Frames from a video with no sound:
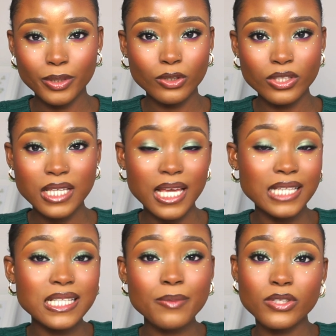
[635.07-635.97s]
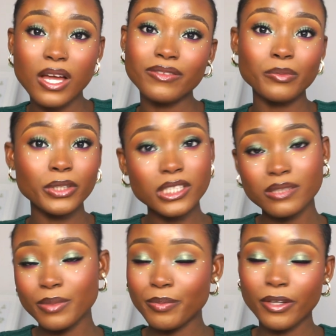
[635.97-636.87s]
because except you have the money
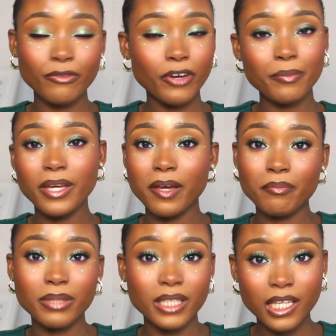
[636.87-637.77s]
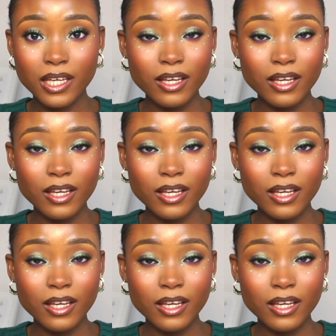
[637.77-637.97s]
to be paid for Airbnb,